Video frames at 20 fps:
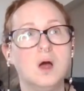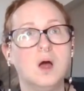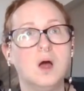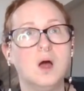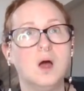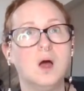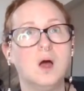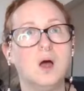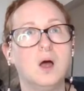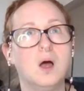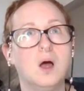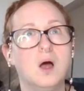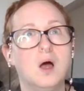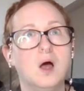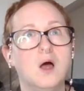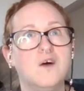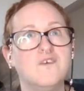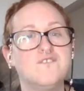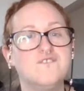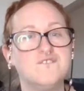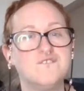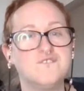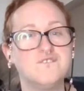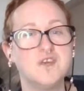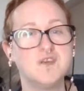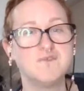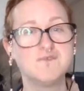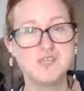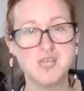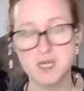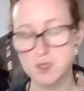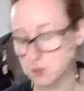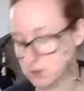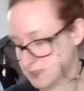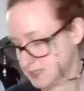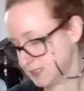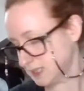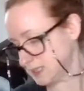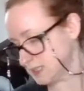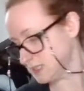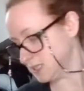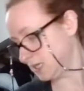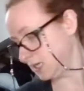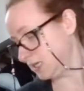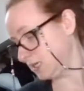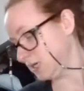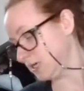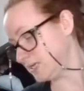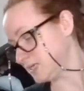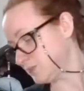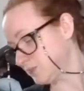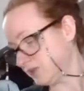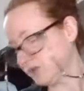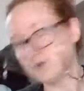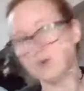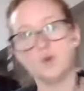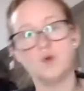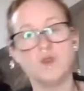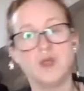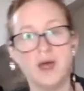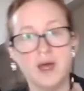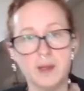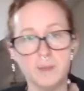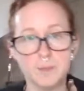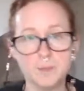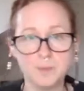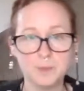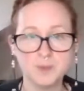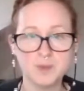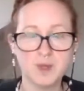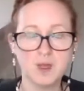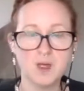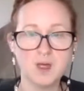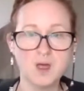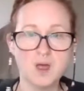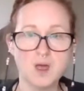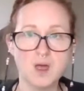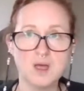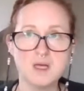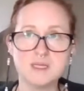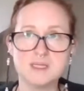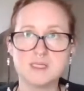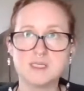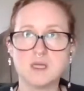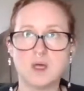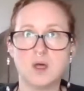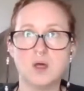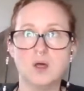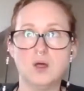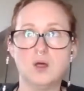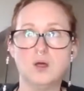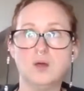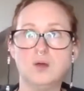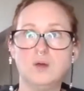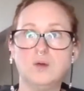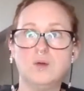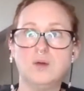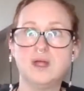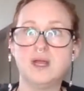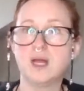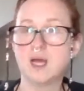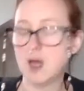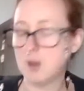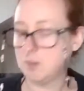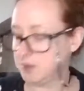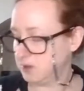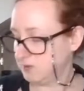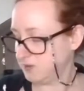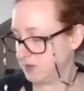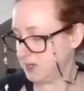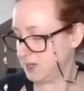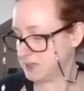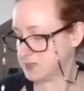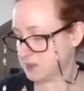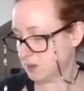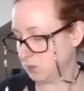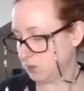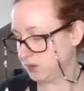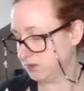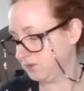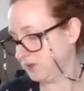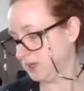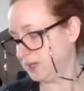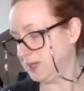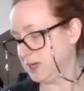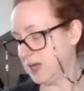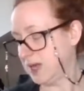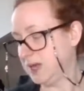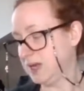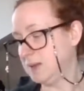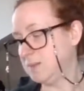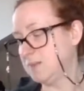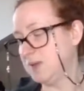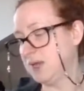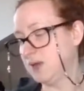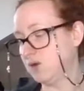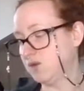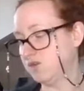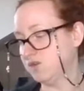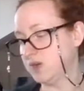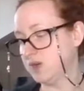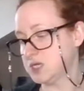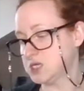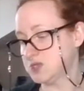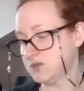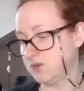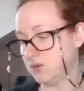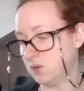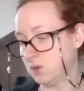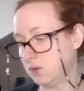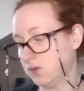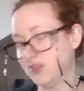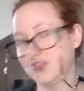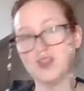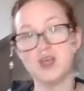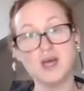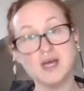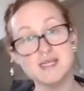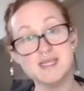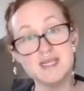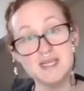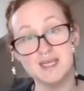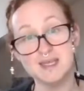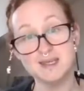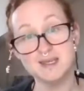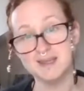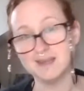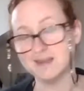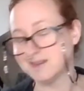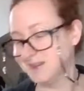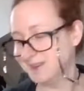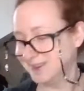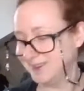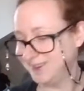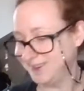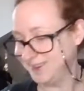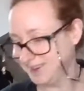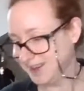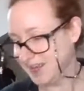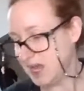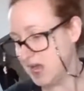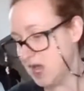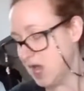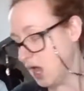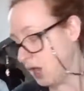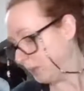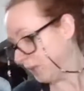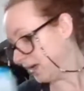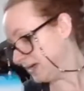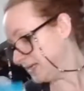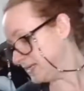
15 or 16 years before that. So in a couple of years, I wouldn't have eaten any meat or fish for 30 years. But